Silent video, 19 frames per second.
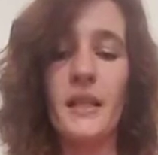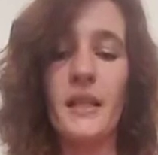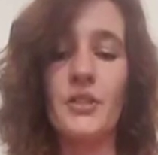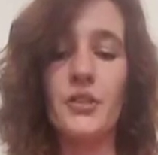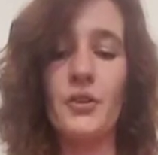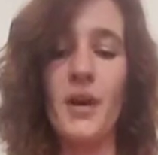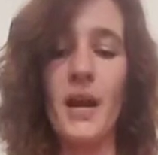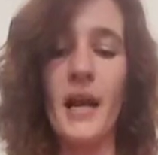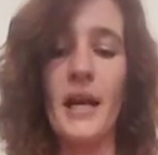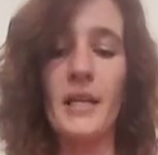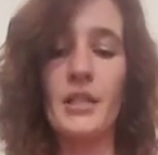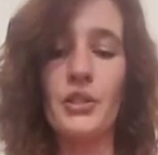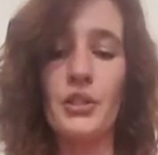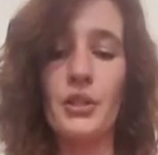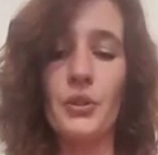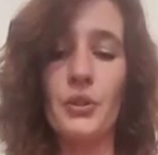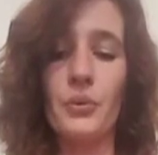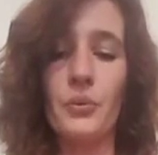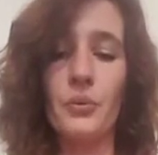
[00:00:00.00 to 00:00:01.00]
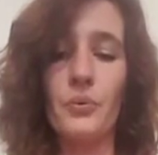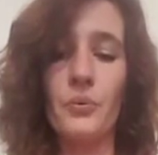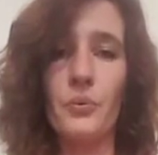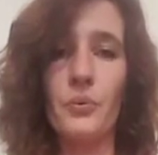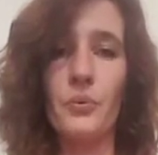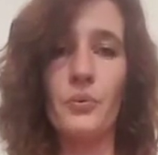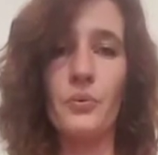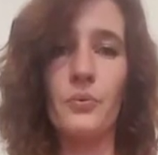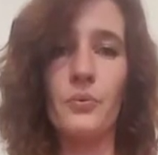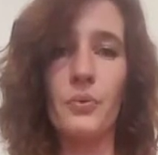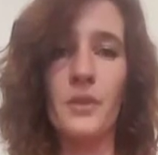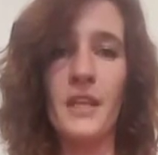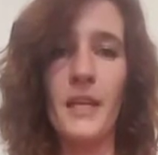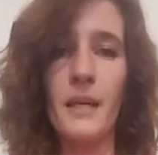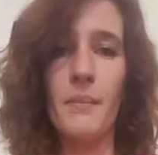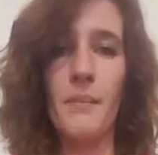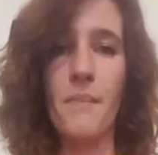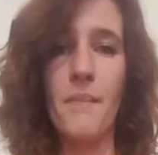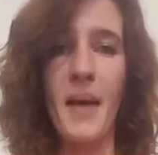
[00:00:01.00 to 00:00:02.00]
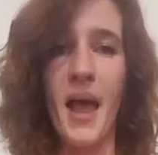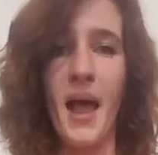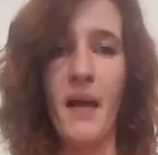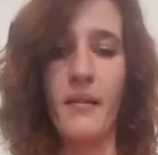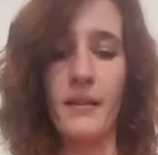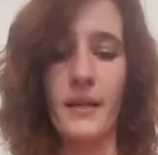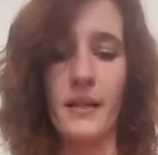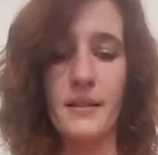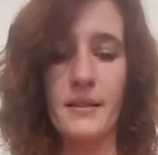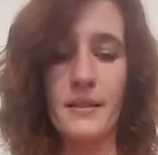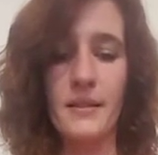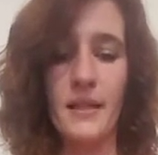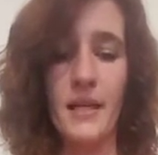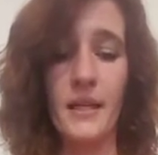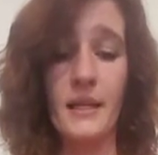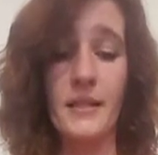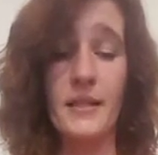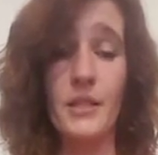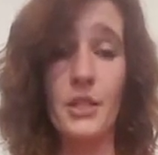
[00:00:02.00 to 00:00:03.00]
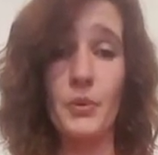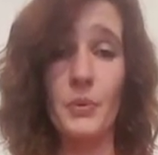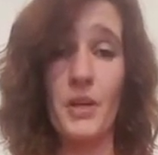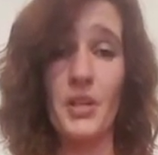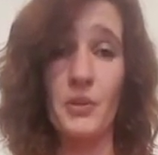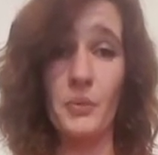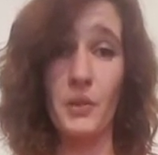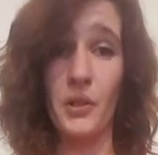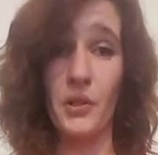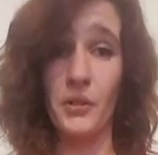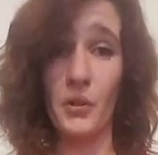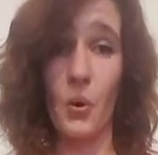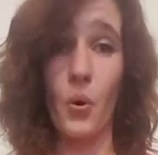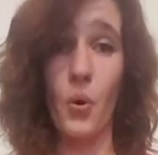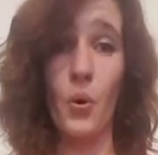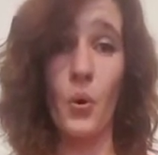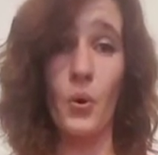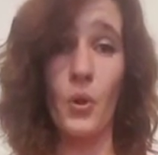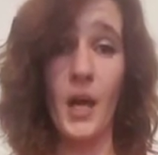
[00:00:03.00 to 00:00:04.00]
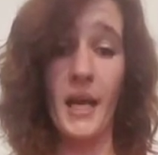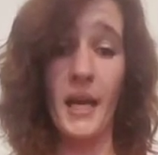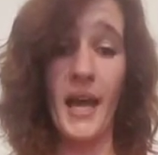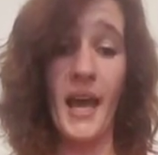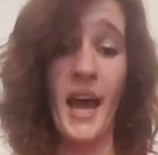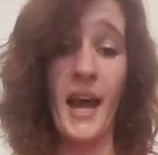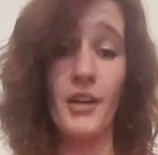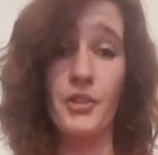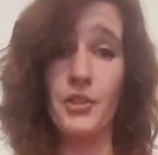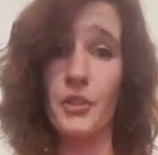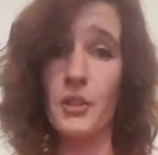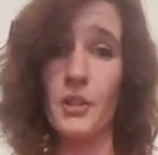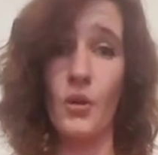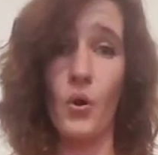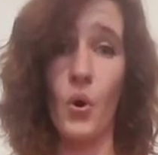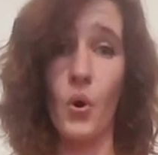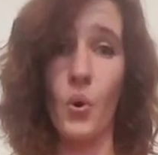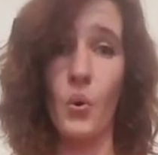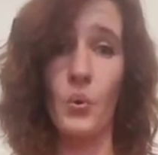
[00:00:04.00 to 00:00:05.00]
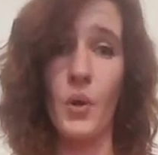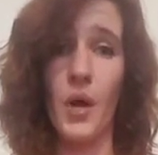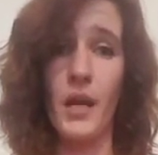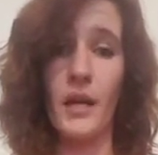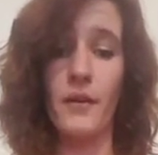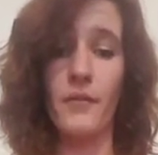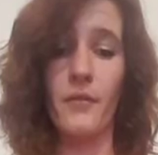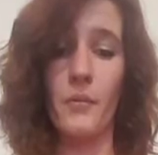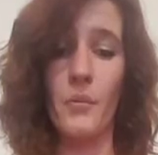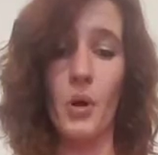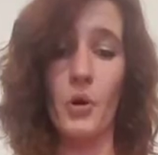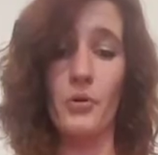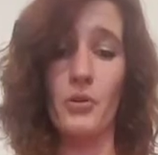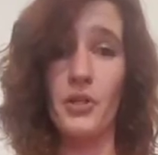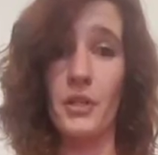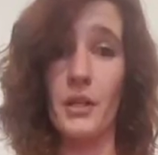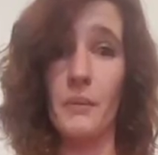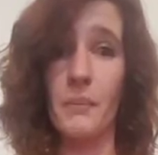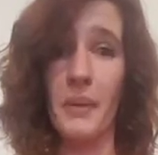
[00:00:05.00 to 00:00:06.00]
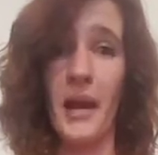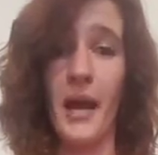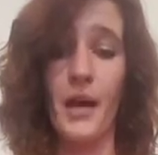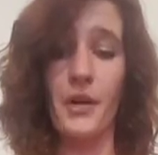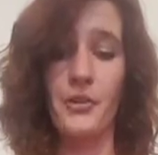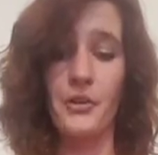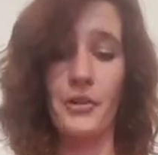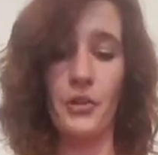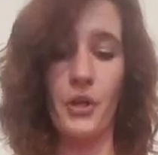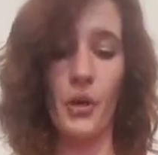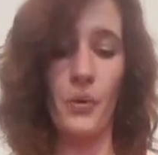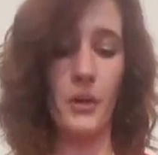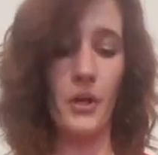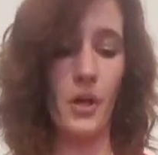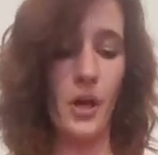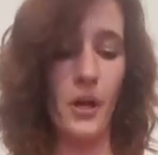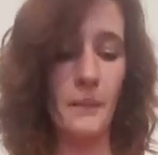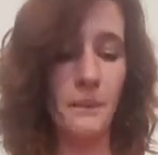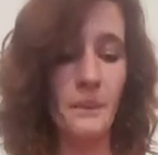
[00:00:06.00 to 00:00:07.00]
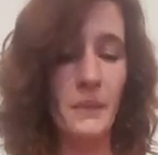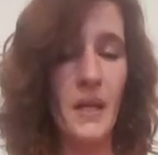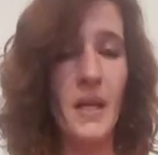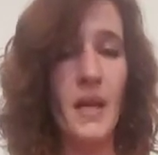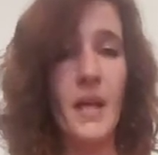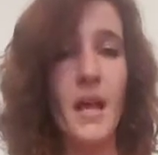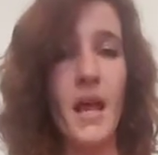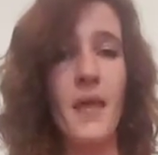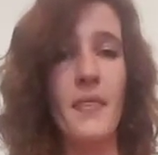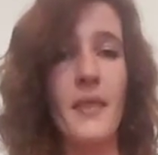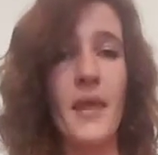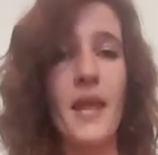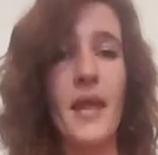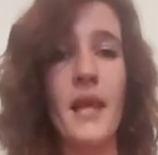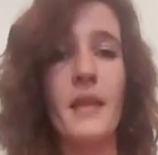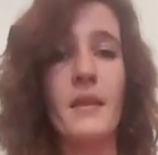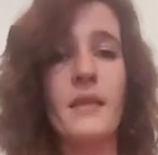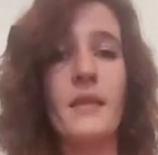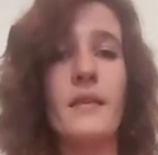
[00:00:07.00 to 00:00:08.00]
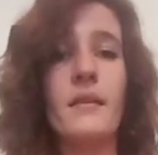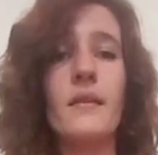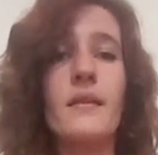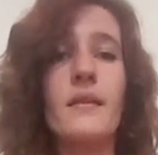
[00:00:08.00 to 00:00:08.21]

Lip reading: trying to keep balance in a situation where there's a whole lot of action and a whole lot of emotion and passion going on. And then